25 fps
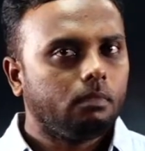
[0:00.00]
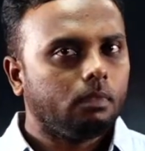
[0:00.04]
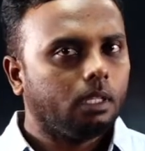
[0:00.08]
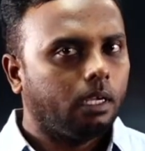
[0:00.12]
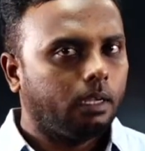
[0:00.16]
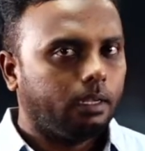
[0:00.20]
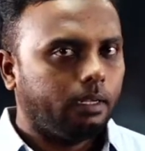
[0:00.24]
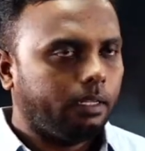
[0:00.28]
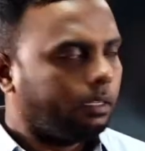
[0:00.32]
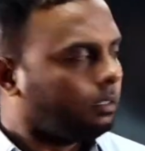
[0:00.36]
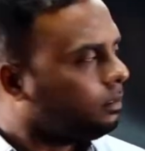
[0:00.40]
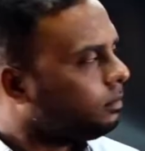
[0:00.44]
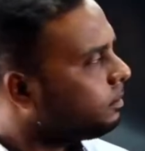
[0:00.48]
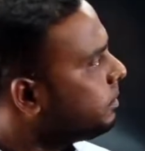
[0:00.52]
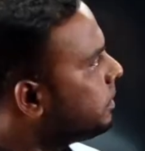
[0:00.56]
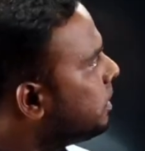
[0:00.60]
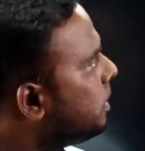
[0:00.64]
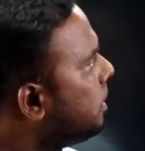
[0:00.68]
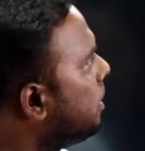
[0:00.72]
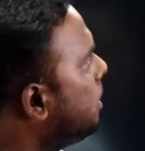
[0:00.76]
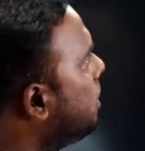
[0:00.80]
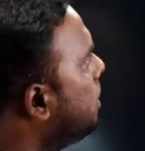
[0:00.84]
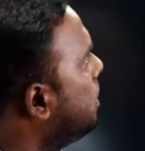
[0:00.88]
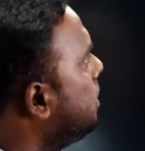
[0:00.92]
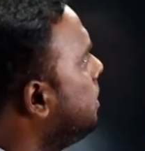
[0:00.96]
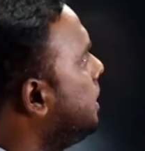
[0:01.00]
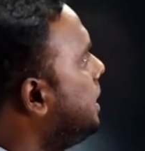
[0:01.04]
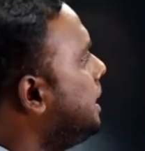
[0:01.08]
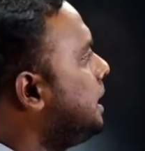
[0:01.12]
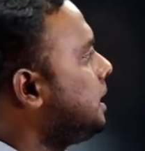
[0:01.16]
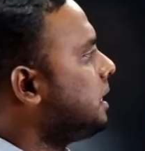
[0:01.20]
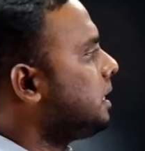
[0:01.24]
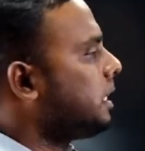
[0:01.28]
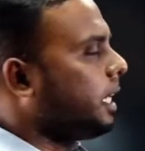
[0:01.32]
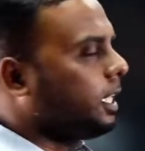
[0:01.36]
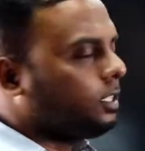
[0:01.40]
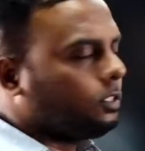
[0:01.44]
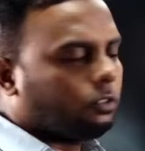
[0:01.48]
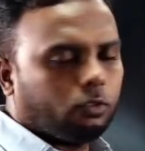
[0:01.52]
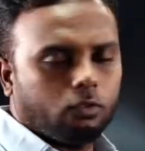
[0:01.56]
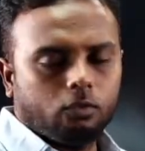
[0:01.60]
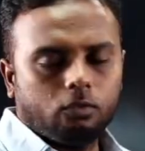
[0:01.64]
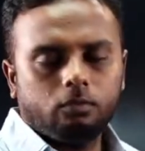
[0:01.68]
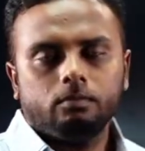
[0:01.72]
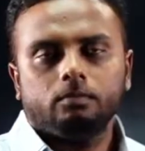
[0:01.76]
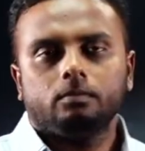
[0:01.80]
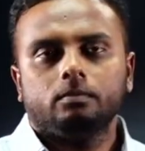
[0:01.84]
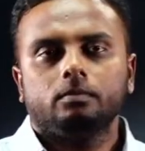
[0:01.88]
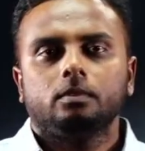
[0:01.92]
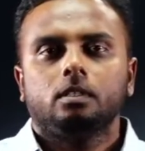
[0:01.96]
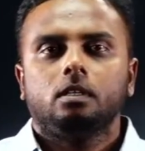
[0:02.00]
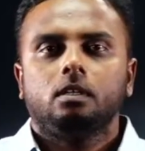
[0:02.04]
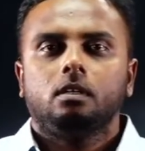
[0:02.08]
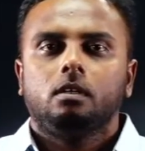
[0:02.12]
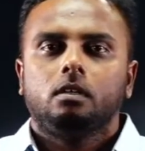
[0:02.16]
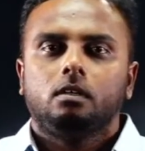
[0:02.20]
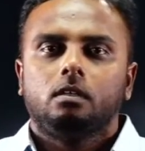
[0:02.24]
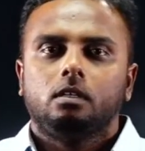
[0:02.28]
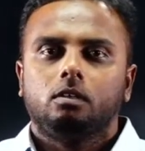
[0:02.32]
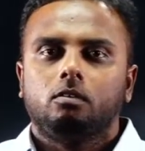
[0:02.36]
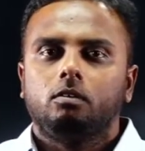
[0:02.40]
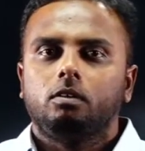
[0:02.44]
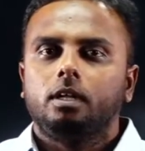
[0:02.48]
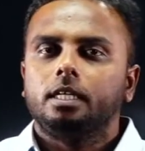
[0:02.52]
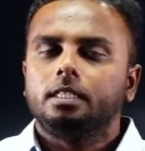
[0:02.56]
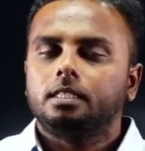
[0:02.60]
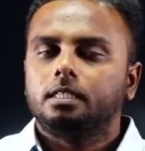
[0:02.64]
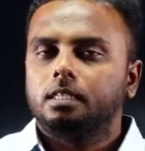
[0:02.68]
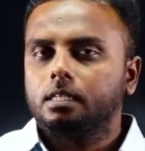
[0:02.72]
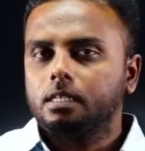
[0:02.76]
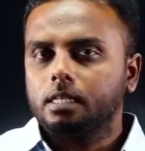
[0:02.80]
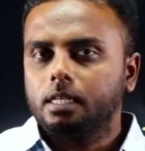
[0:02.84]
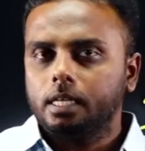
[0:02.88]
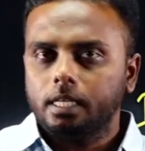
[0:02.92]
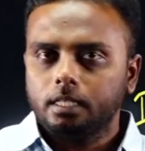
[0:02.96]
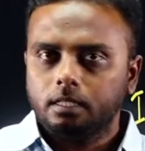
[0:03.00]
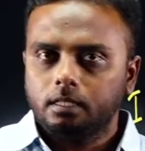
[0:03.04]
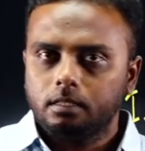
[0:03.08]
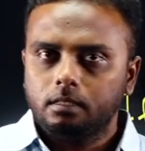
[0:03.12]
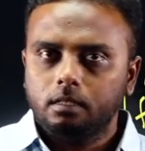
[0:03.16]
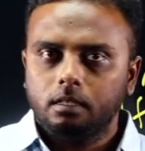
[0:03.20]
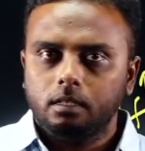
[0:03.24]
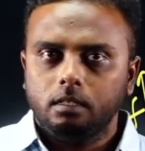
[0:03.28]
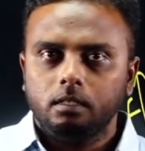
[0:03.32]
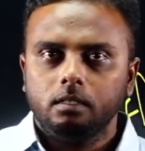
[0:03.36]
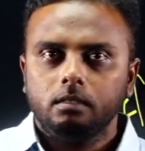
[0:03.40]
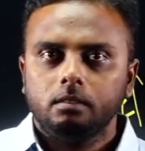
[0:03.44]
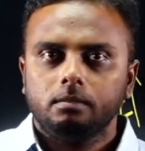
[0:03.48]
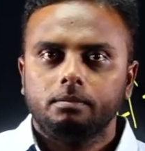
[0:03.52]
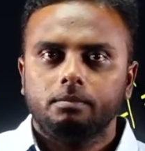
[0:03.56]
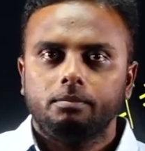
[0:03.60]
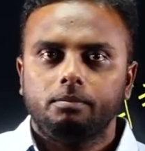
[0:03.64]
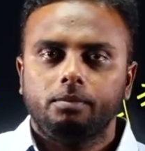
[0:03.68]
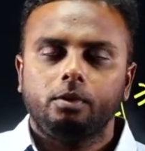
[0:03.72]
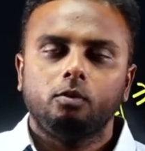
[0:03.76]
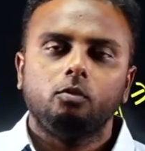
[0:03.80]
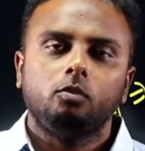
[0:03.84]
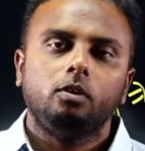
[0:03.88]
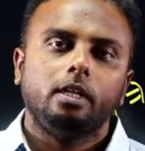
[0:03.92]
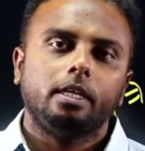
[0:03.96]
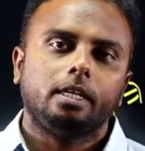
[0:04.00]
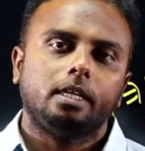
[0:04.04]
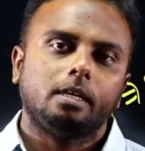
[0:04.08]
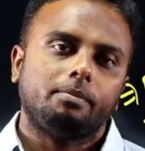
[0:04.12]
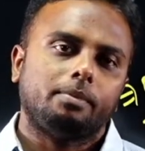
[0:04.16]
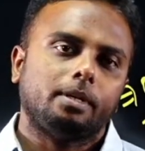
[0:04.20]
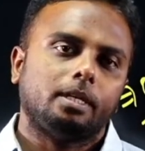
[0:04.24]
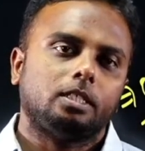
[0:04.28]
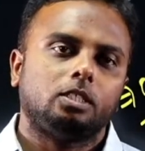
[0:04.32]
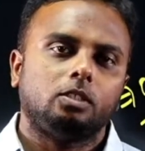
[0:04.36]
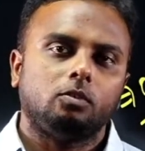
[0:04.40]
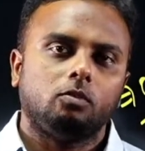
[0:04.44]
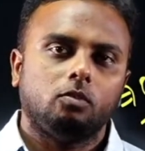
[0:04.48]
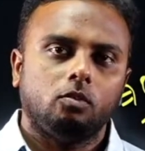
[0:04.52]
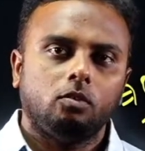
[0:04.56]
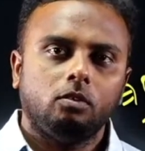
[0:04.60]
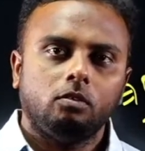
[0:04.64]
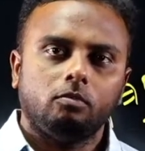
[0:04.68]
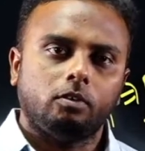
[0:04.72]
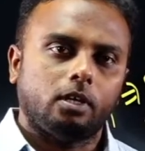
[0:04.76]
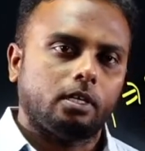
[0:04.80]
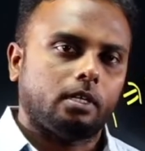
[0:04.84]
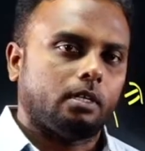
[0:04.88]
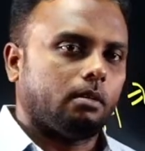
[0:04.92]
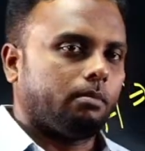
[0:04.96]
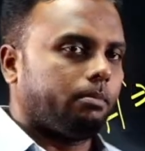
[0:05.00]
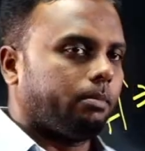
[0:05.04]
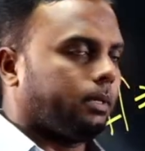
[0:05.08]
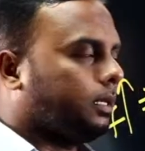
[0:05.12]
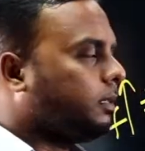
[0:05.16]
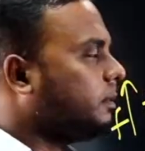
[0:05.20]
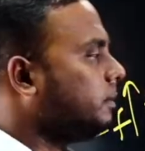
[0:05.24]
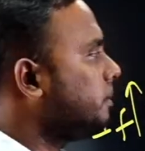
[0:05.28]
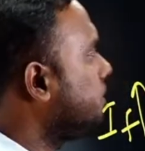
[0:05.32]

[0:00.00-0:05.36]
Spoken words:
Clear? This is case 2. Now let's see case 3, purely capacitive load, what happened.